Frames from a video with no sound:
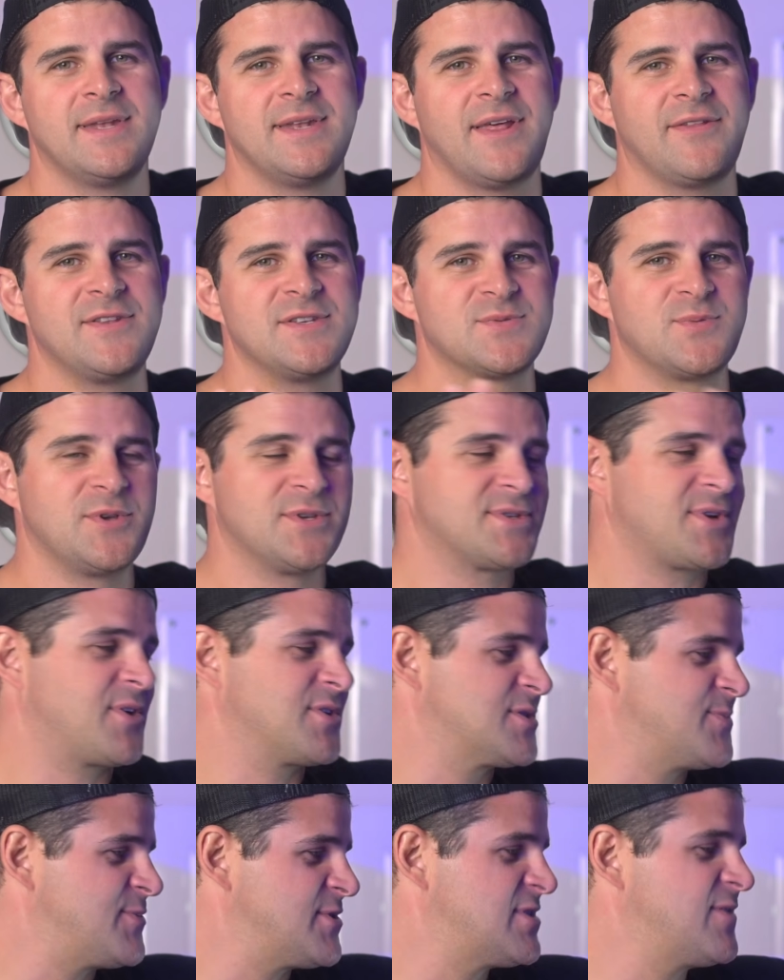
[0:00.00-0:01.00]
Now, these wheels
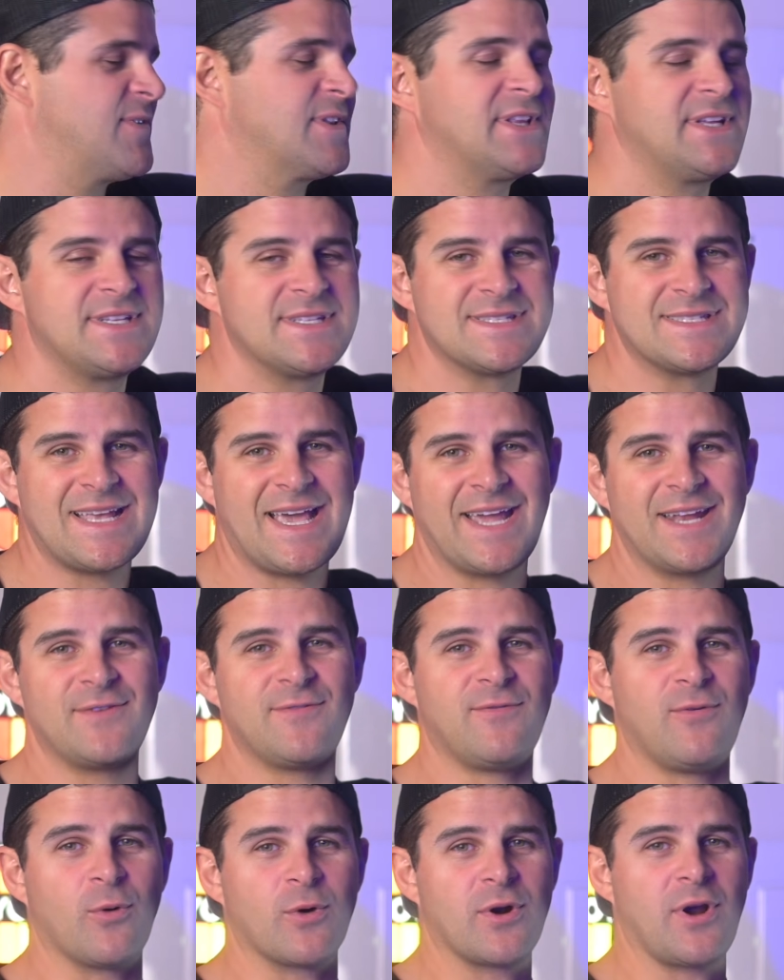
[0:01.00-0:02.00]
are specifically designed
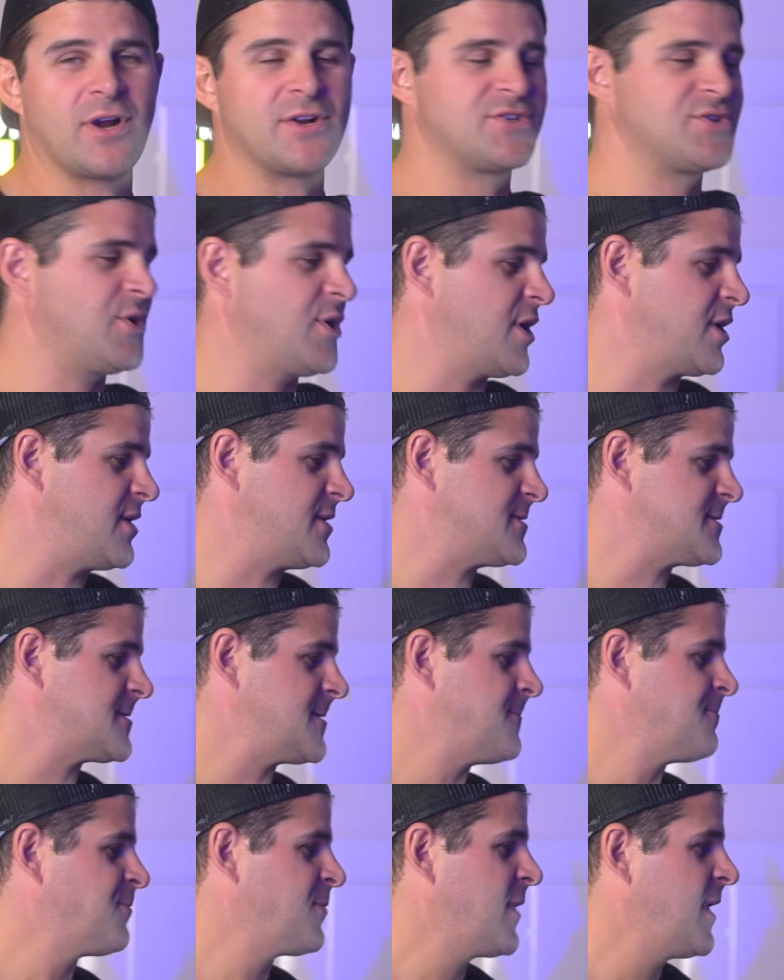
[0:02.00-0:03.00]
for our
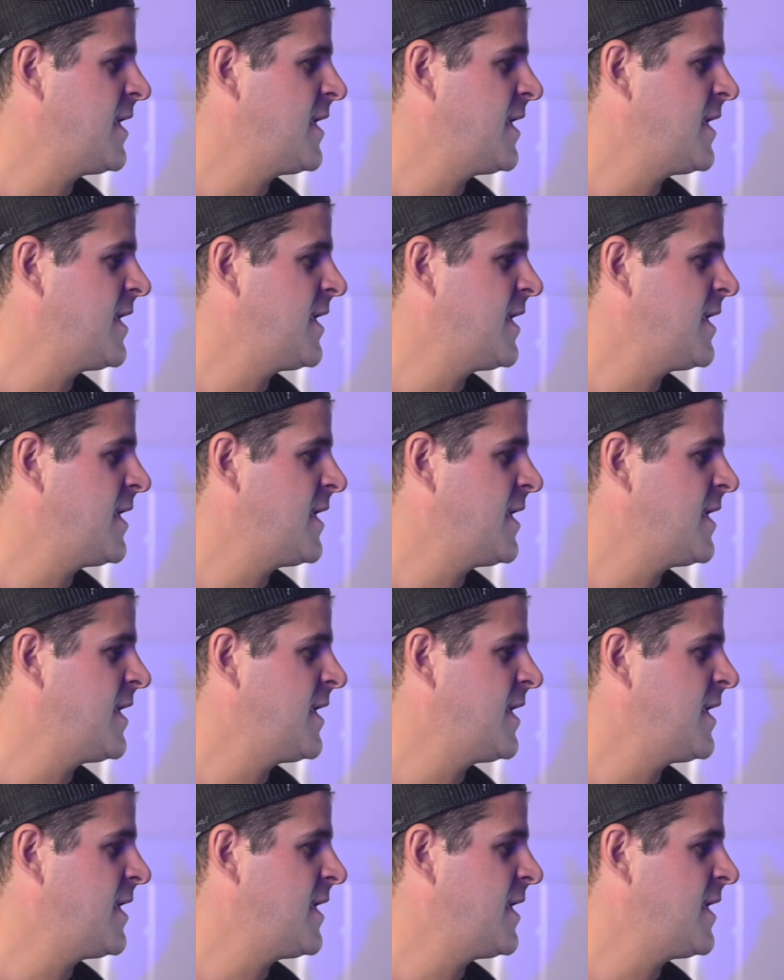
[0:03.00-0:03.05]
Toyotas.